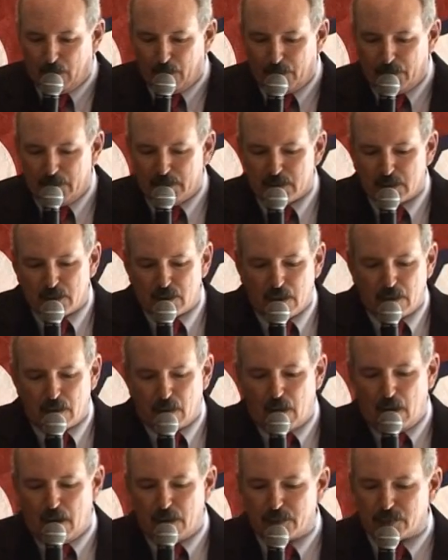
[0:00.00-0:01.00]
Well, this
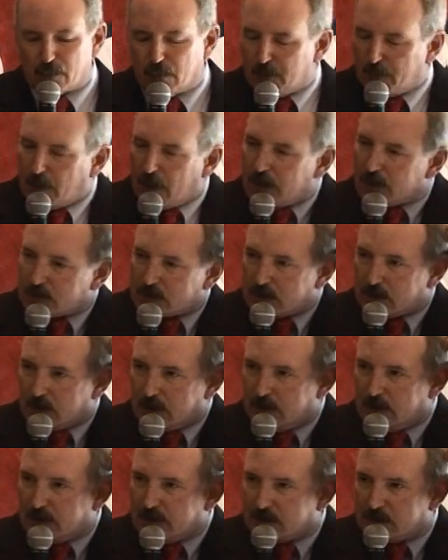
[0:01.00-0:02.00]
year also marks
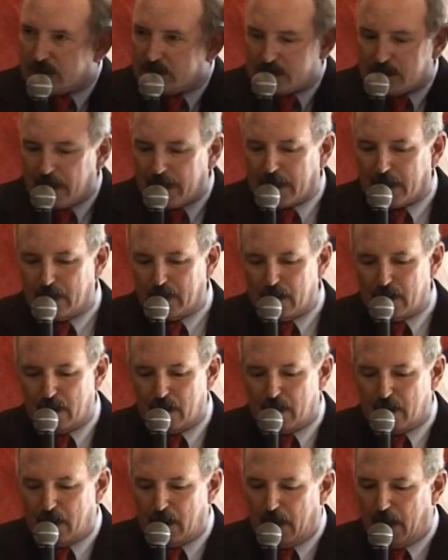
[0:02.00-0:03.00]
the
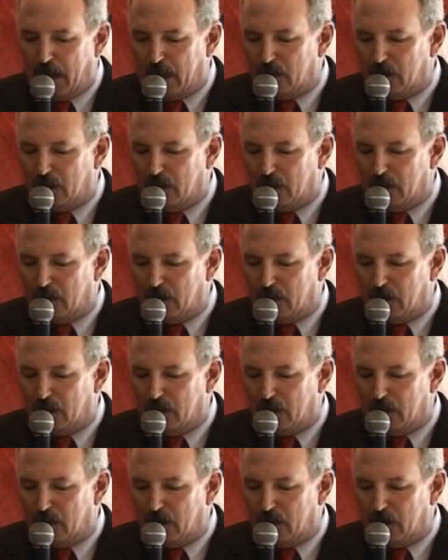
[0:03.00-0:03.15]
2nd